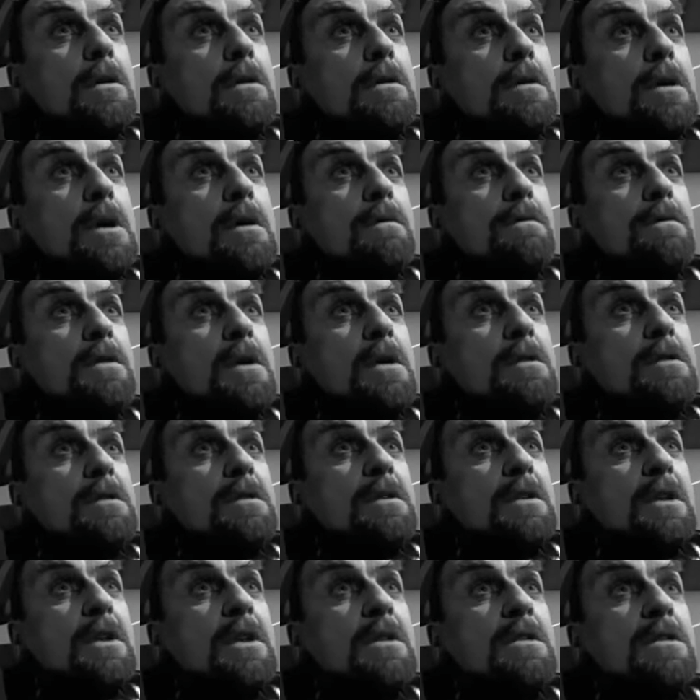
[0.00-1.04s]
You have not
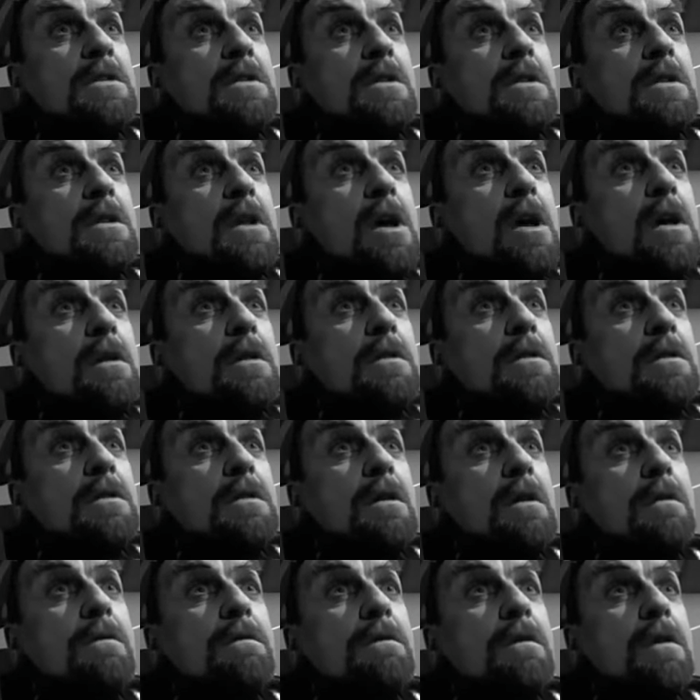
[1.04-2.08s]
seen the
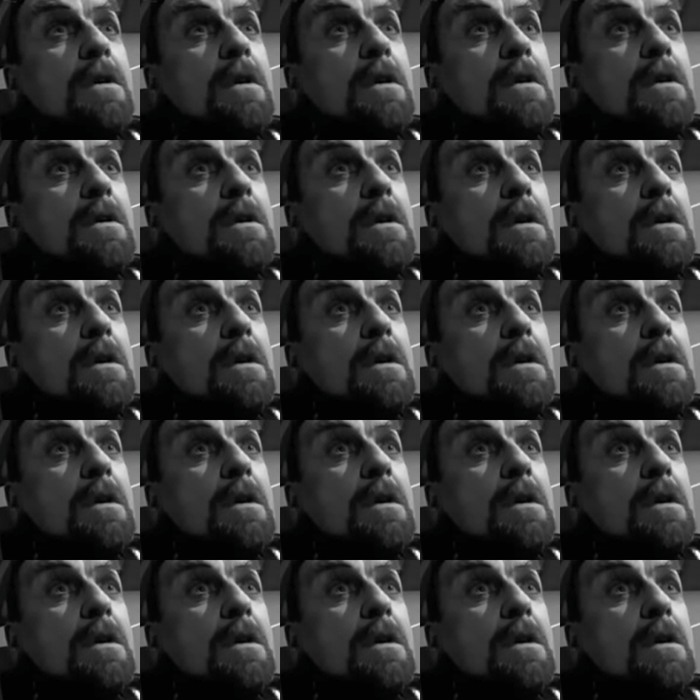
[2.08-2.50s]
last of